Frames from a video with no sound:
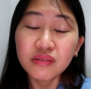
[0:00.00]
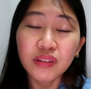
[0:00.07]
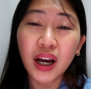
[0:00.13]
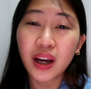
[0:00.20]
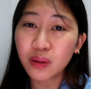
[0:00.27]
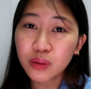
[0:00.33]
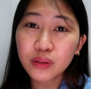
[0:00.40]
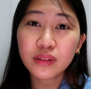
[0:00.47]

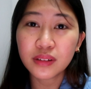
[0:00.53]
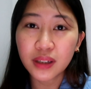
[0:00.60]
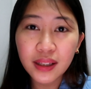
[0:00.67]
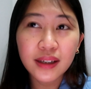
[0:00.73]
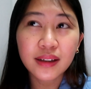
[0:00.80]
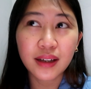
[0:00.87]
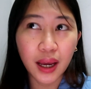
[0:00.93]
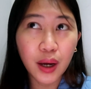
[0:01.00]
I
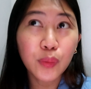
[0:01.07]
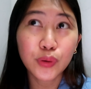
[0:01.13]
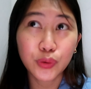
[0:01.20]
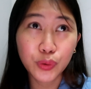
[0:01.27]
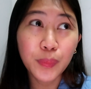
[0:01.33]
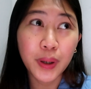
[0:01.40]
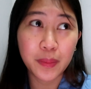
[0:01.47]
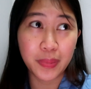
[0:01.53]
will
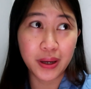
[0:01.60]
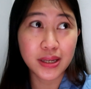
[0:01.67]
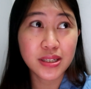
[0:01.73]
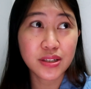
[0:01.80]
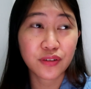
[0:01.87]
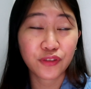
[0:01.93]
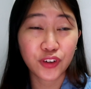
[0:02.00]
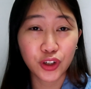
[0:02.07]
do my best
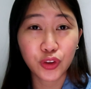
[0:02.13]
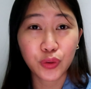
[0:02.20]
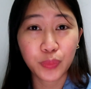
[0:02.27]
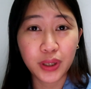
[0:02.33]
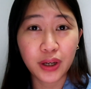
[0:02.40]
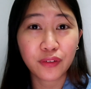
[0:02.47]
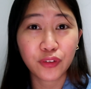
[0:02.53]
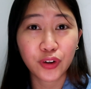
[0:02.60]
for it to
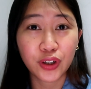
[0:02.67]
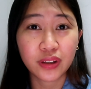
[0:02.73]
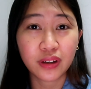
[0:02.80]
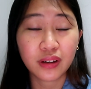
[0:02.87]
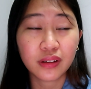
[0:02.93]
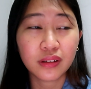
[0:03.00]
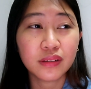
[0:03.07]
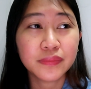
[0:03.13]
be
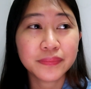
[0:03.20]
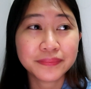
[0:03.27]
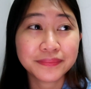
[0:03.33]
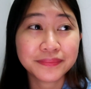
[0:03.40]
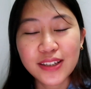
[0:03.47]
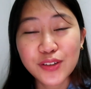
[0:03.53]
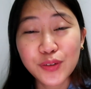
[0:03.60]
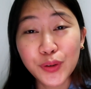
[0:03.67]
avoided.
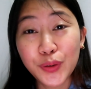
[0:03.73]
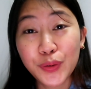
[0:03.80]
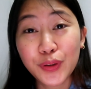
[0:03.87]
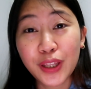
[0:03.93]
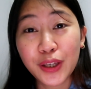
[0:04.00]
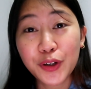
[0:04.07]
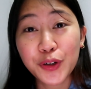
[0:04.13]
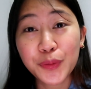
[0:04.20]
So yun,
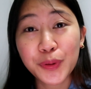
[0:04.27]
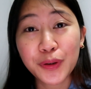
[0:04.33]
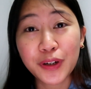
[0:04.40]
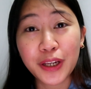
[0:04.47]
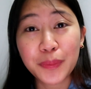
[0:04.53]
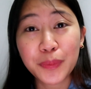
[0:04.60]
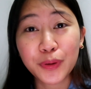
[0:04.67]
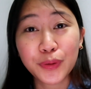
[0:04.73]
I hope you're
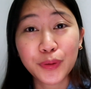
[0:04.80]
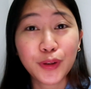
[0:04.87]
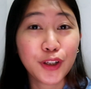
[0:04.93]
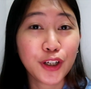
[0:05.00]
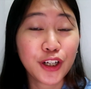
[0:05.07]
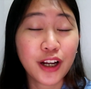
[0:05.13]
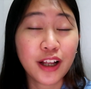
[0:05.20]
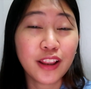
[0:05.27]
able to
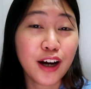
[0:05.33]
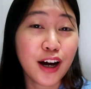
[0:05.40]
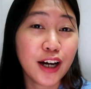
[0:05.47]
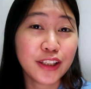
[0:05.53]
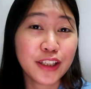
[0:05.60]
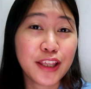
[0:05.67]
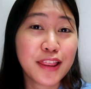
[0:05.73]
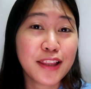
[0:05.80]
learn a
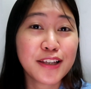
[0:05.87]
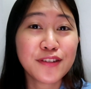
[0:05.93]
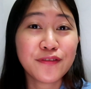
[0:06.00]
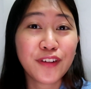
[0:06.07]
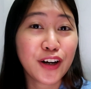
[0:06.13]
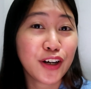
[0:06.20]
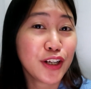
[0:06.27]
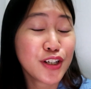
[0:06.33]
lot in this
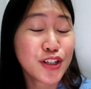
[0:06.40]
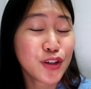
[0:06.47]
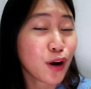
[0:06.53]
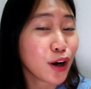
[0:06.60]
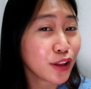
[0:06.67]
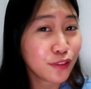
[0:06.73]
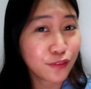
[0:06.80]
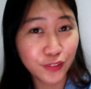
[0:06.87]
very
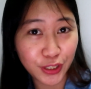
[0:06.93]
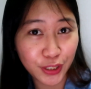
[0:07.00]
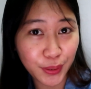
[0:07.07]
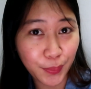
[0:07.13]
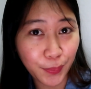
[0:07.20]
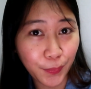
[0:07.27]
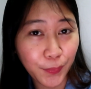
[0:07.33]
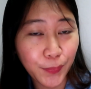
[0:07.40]
short
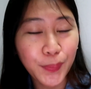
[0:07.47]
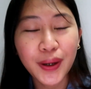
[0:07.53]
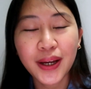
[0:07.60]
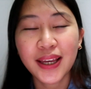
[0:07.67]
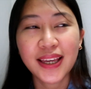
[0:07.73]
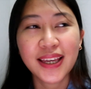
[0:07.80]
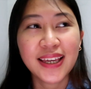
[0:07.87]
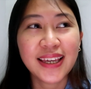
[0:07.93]
video.
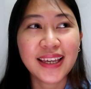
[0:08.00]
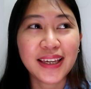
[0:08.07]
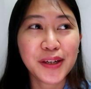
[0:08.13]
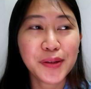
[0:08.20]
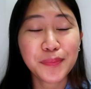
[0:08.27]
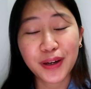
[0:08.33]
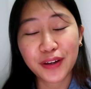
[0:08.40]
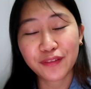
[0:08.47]

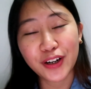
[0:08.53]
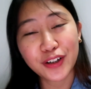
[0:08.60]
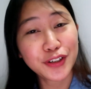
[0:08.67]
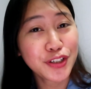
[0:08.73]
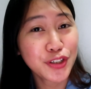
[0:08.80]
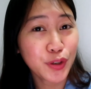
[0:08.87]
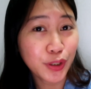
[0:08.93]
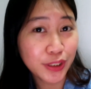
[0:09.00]
In my very
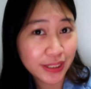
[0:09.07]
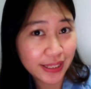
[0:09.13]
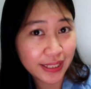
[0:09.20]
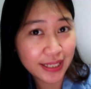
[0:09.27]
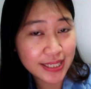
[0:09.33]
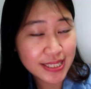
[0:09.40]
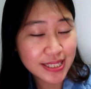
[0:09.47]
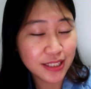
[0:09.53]
short
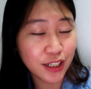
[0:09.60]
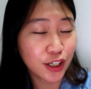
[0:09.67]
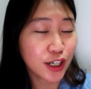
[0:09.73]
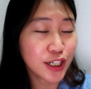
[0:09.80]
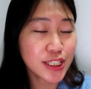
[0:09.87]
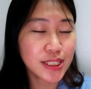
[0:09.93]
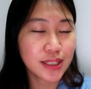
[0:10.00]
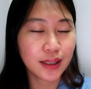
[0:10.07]
list, there
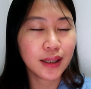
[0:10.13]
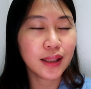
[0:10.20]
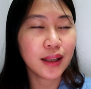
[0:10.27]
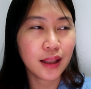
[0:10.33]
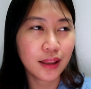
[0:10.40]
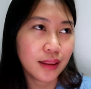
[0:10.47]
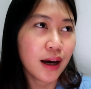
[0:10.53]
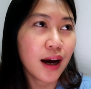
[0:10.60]
are still
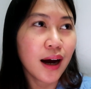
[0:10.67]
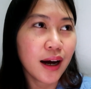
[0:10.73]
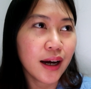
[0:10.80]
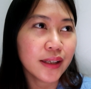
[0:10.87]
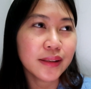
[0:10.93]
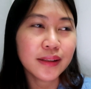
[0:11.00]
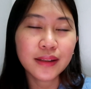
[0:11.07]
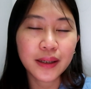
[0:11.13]
a
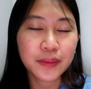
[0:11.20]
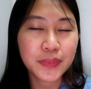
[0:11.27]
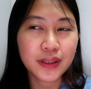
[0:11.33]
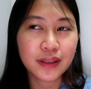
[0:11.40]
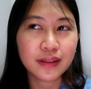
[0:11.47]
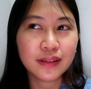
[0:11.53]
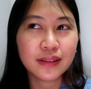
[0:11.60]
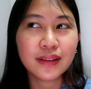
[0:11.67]
lot. I
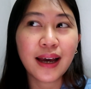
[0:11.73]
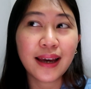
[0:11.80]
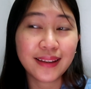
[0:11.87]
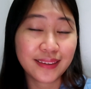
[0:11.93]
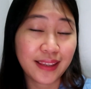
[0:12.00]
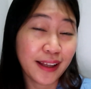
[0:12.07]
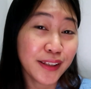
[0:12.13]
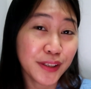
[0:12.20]
mean, I
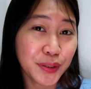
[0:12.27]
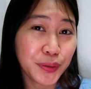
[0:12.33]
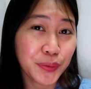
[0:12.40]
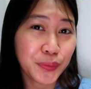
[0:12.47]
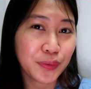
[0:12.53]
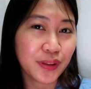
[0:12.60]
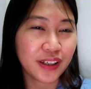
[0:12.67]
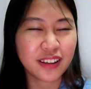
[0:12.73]
tell you,
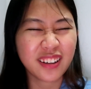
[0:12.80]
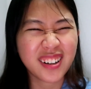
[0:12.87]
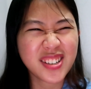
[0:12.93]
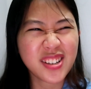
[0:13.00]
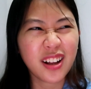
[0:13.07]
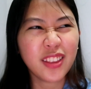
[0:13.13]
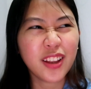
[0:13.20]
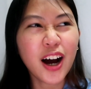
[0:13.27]
like, there's
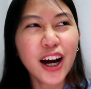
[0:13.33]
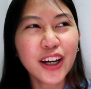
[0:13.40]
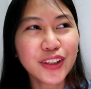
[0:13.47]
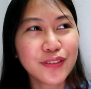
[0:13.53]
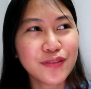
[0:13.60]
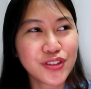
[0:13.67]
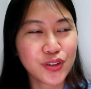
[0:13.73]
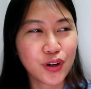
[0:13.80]
a lot
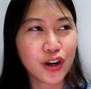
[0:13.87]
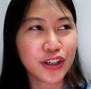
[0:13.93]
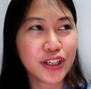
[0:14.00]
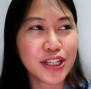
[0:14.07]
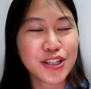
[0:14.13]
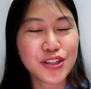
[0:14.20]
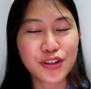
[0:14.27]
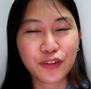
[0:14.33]
of
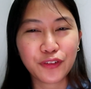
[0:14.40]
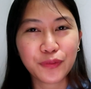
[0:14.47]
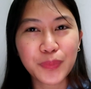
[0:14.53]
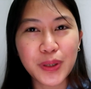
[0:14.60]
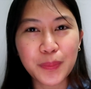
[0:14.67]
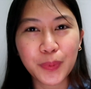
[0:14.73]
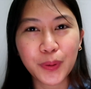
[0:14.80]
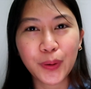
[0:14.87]
stories of
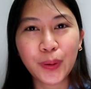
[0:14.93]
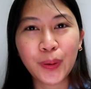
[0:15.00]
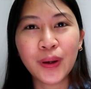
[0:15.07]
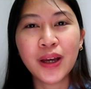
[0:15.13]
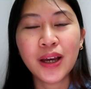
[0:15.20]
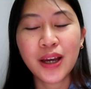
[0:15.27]
people